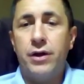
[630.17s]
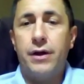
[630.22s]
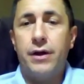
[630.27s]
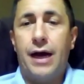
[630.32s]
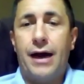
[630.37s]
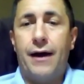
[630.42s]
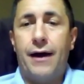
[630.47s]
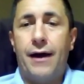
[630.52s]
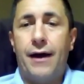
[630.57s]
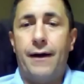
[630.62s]

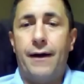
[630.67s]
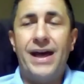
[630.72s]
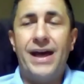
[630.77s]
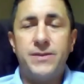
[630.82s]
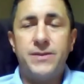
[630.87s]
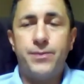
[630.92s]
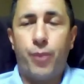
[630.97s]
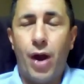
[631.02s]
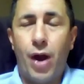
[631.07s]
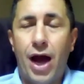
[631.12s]

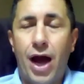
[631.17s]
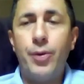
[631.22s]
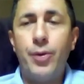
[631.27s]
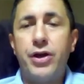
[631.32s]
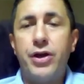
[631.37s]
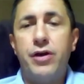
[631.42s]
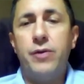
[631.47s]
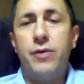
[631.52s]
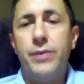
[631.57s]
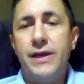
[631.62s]
That's probably
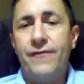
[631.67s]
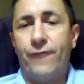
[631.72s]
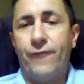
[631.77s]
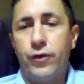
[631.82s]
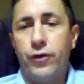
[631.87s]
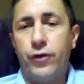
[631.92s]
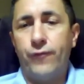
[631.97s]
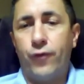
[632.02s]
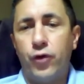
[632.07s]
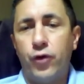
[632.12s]
going to be
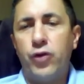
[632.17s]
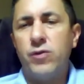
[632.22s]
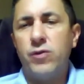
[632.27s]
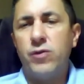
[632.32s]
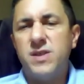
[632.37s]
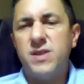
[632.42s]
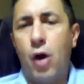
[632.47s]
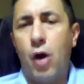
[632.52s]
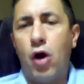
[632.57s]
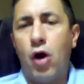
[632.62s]
for your
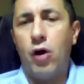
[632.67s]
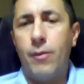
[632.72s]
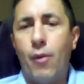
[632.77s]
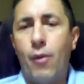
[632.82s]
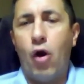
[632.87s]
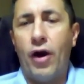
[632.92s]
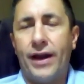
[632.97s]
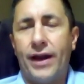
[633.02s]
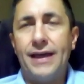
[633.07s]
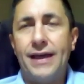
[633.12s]
smaller
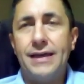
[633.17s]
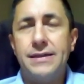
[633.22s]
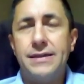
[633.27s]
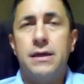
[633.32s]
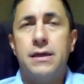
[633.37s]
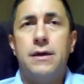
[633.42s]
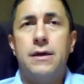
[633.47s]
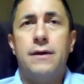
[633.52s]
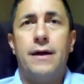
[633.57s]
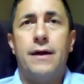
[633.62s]
markets.
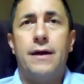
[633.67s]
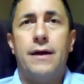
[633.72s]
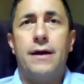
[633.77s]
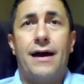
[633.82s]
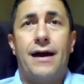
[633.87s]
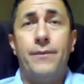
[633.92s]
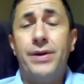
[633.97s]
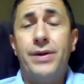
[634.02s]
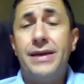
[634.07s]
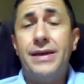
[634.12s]

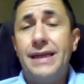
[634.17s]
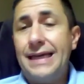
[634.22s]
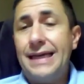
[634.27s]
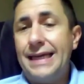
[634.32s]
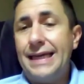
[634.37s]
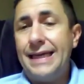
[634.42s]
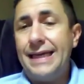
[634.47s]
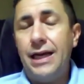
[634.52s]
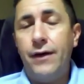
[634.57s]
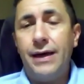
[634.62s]
But
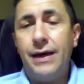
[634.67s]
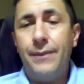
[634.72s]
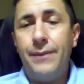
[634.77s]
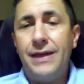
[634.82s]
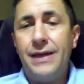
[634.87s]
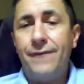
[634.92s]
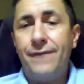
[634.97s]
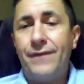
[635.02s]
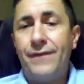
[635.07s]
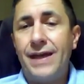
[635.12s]

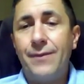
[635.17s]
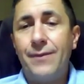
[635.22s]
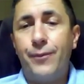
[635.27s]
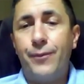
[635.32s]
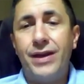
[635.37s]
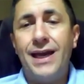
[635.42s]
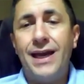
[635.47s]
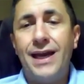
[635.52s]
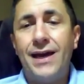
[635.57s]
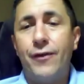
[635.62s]
if they can
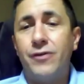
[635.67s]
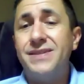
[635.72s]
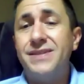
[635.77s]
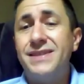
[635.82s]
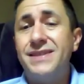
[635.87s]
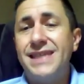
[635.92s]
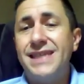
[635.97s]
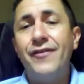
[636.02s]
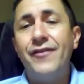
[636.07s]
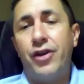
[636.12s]
put together a
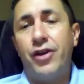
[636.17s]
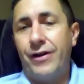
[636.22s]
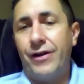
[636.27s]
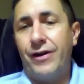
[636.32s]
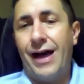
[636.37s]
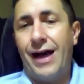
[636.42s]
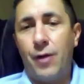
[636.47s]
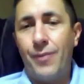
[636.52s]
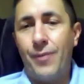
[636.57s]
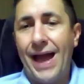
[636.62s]

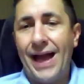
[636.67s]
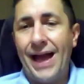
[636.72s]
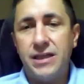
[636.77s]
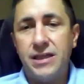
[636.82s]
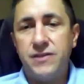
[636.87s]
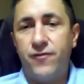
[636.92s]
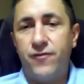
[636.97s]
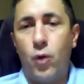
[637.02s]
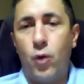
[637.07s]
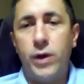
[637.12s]
$700
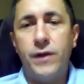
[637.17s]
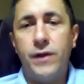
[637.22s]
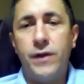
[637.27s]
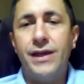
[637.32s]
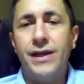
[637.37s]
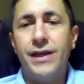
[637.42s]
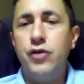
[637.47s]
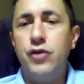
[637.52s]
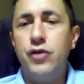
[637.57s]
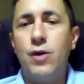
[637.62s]
package for you
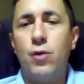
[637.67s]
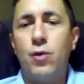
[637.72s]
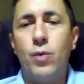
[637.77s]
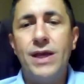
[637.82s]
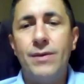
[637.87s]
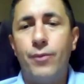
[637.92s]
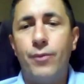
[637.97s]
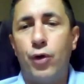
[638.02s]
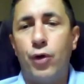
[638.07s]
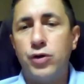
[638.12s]
that you get
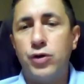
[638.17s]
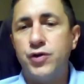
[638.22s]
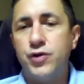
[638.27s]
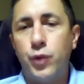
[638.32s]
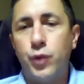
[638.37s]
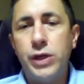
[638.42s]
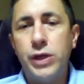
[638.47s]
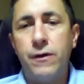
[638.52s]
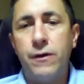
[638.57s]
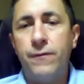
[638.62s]
reimbursed
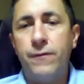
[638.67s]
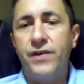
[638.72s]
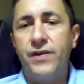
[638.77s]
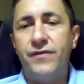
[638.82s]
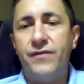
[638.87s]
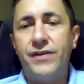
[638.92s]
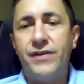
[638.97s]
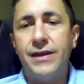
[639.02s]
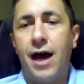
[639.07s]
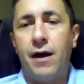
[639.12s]

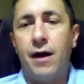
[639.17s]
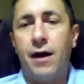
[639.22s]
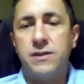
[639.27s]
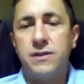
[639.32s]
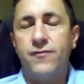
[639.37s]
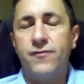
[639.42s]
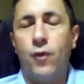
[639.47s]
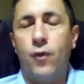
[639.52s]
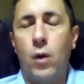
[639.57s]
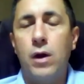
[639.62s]
$350
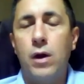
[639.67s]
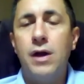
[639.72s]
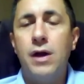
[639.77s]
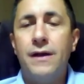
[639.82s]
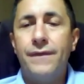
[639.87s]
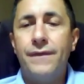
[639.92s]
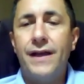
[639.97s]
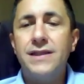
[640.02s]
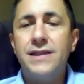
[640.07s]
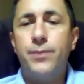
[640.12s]
for,
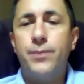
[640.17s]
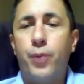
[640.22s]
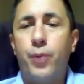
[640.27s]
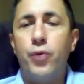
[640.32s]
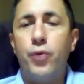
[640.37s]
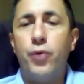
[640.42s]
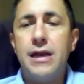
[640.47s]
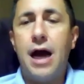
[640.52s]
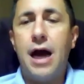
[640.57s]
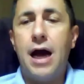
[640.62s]
that's a
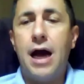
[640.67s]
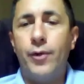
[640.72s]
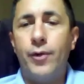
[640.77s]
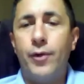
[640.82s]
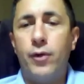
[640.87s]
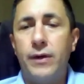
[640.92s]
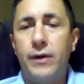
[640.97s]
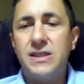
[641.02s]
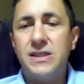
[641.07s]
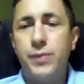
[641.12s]
pretty
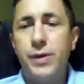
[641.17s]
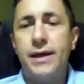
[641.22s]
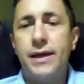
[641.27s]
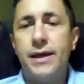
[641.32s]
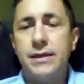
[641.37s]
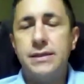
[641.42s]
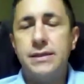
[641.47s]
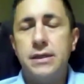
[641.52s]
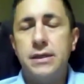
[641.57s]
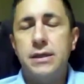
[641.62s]
nominal
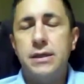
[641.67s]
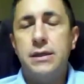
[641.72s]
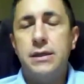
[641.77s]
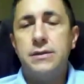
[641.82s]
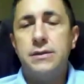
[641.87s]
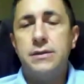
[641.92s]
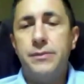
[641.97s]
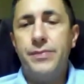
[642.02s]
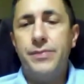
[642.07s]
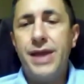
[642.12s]
expense
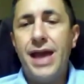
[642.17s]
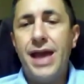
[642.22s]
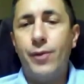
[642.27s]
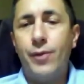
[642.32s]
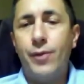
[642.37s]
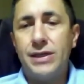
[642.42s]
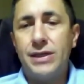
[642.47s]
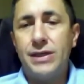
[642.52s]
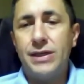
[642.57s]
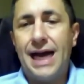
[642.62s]
to be
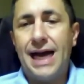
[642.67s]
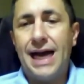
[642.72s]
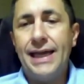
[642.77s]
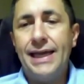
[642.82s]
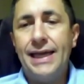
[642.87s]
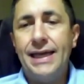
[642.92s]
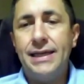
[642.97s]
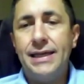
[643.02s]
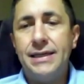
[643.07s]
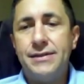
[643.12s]
able to tie
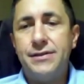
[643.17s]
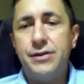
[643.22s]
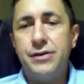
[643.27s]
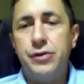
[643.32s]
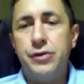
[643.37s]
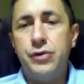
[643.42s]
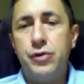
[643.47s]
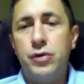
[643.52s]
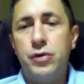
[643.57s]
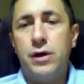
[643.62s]

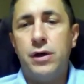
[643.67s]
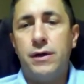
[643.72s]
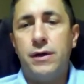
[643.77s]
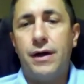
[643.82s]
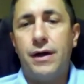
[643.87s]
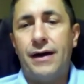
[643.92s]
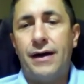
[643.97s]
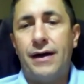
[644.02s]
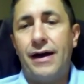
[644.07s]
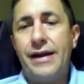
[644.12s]
into
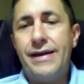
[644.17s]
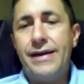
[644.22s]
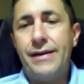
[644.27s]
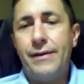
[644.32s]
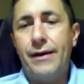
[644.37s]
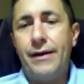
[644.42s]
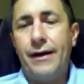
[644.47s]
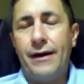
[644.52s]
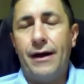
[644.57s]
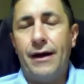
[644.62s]

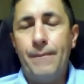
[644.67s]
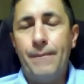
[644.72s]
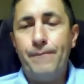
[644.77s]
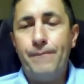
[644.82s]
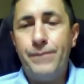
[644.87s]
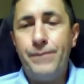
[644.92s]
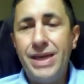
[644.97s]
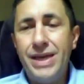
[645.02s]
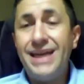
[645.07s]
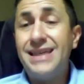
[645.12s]
a
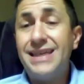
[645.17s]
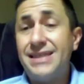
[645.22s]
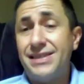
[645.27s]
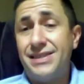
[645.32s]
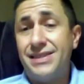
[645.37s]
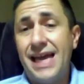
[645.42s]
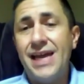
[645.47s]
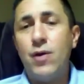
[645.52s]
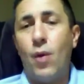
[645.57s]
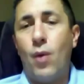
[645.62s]
big
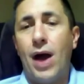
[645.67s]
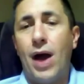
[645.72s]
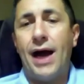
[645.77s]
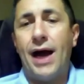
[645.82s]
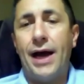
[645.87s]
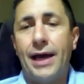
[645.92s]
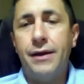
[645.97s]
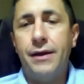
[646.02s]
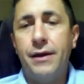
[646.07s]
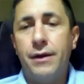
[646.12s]

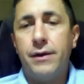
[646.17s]
statewide